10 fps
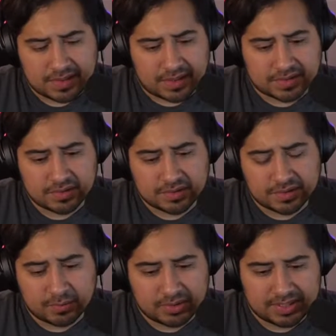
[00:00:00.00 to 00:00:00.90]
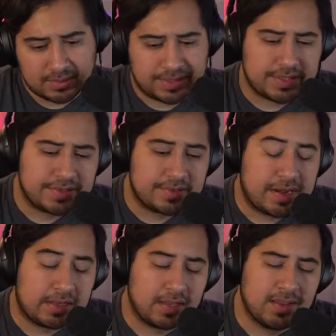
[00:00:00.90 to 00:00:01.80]
Yeah, so we'll see what they
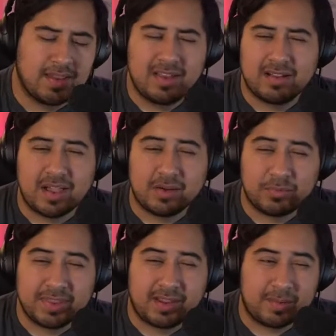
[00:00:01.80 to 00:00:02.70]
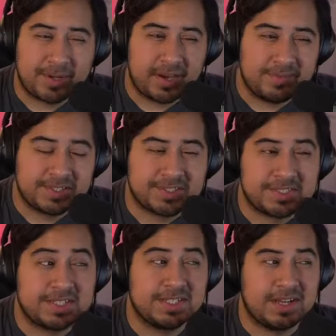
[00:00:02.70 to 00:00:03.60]
do. One thing I'm kind of
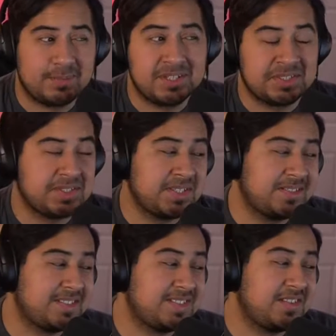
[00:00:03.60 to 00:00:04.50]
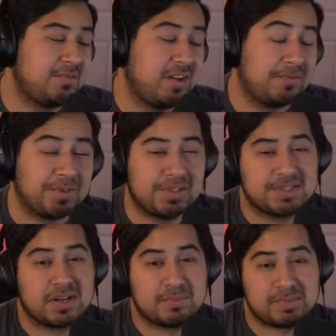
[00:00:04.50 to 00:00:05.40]
interested in, I'm interested to see whenever
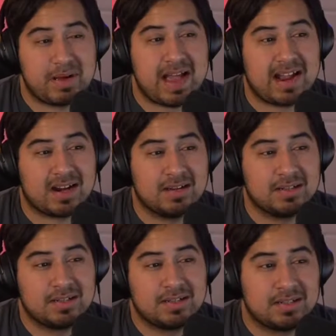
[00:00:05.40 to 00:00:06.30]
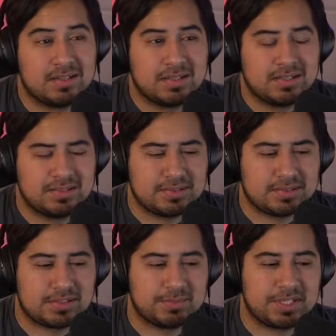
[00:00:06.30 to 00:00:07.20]
this comes back.
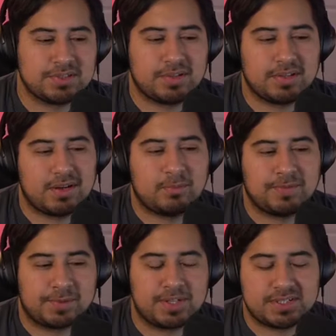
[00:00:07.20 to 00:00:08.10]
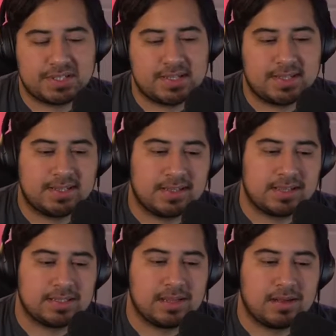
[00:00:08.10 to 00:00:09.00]
Because we've already seen it,
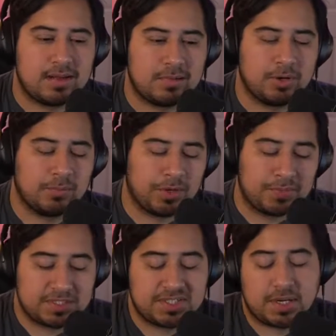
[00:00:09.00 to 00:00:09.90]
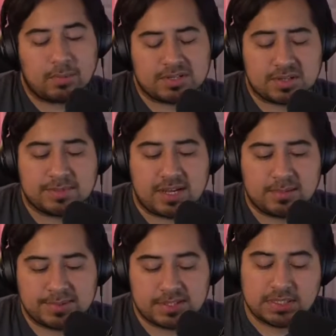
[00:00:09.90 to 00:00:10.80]
and we've already seen it where
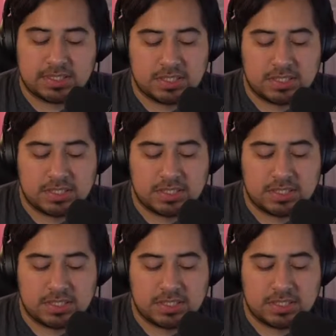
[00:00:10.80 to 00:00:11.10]
sometimes,